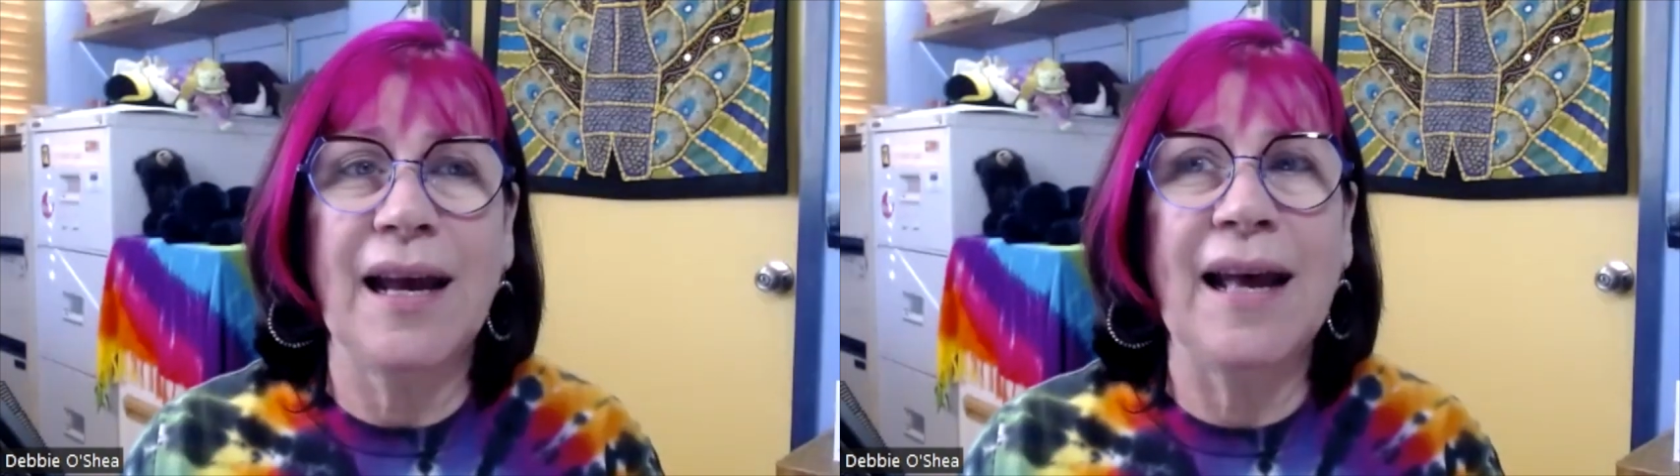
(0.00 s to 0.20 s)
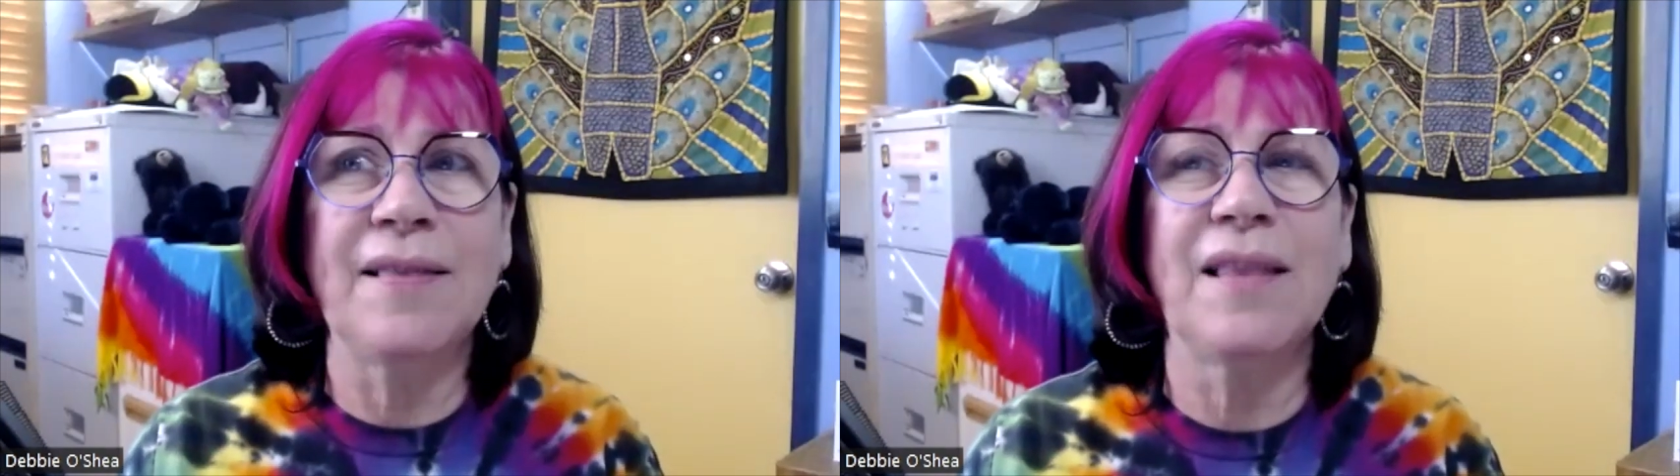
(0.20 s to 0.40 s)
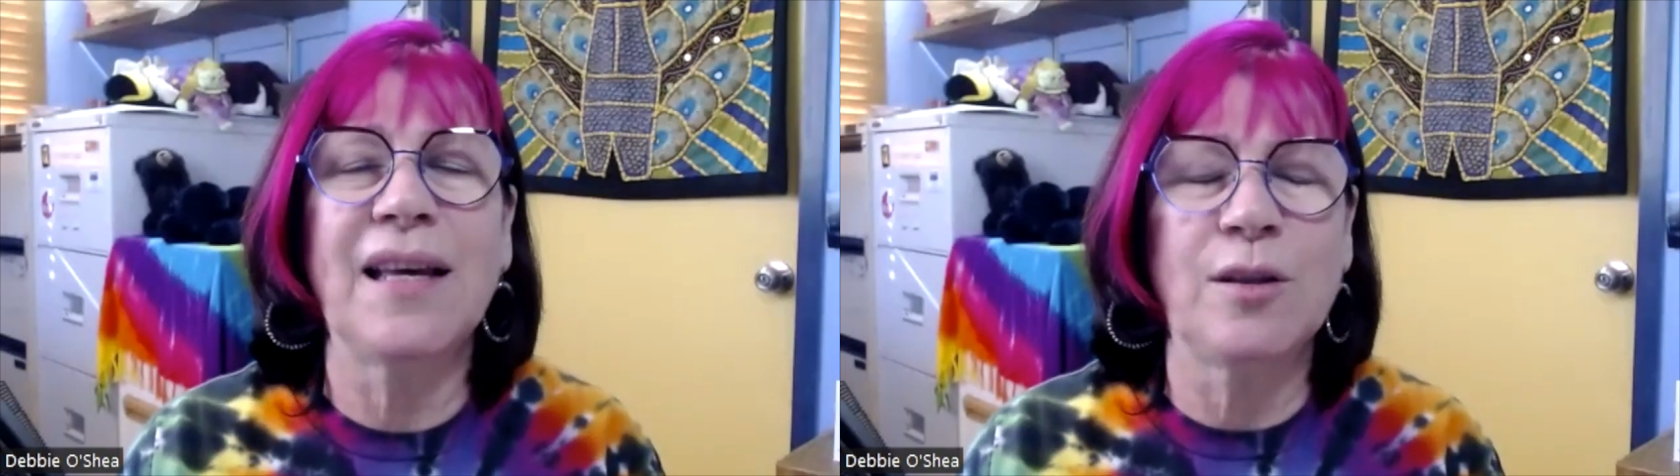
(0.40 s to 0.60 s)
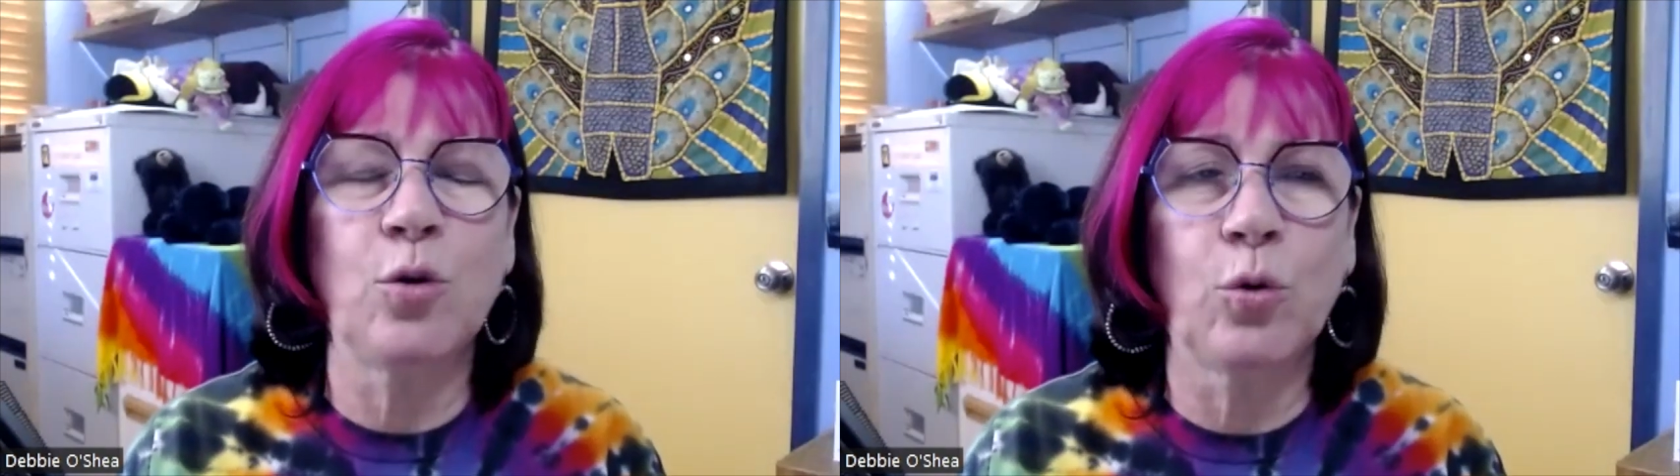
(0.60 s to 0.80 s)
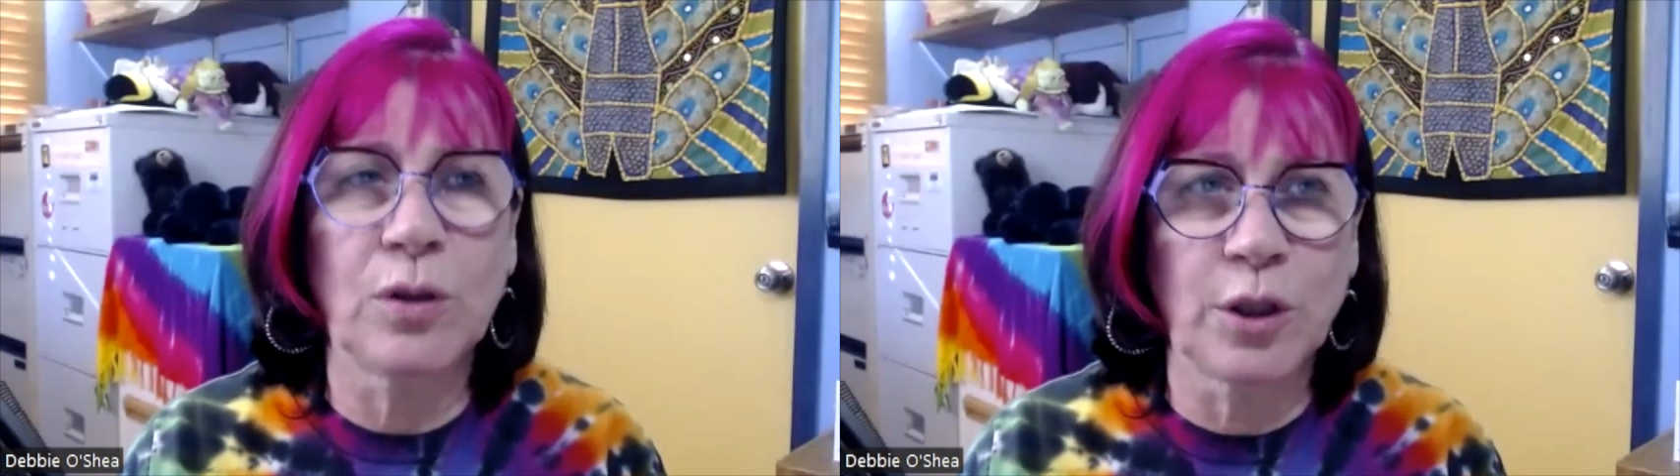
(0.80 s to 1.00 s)
and that
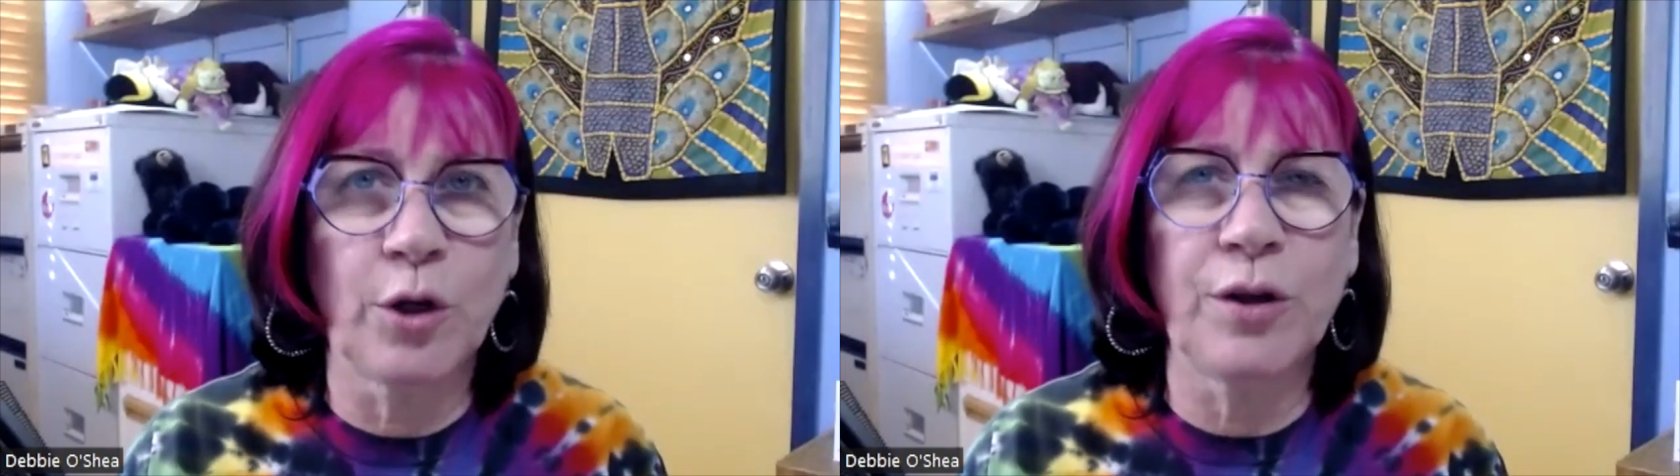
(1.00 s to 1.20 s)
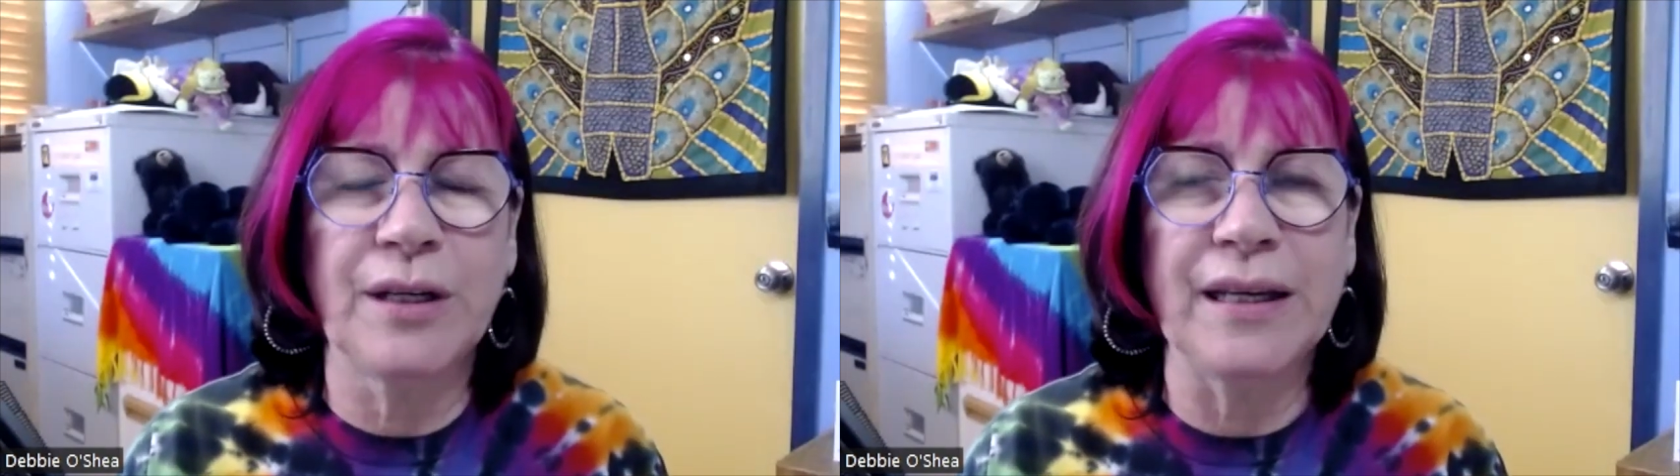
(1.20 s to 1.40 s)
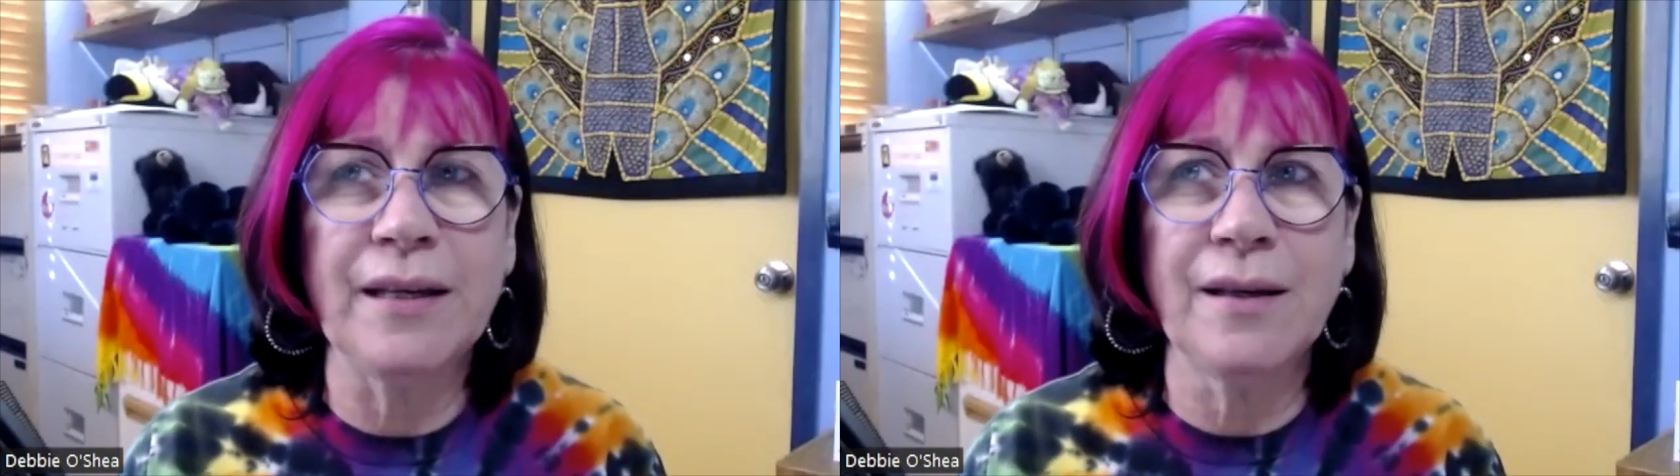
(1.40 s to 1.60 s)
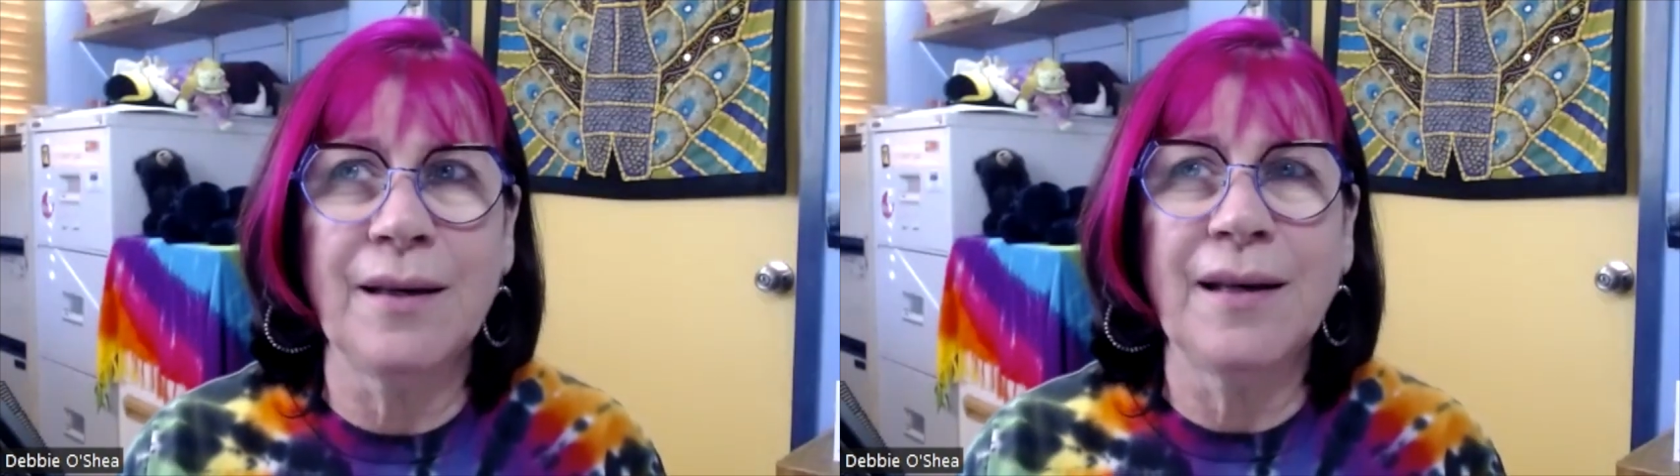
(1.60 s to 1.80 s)
you're learning